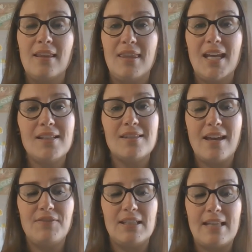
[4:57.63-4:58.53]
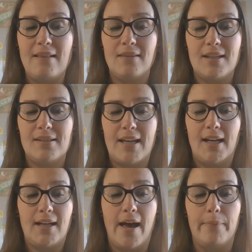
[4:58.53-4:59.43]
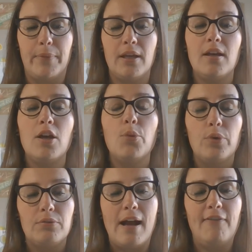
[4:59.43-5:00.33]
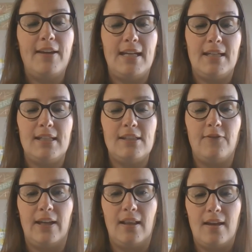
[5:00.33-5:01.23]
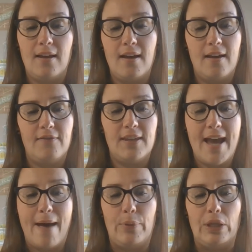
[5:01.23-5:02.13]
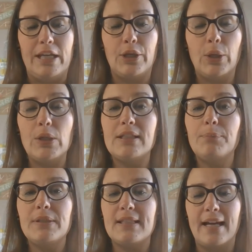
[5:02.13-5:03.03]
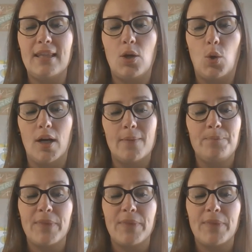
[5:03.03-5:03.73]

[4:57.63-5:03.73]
The ants left as silently as they had come. When Ralph had eaten his fill of the apple, he curled up beside the core.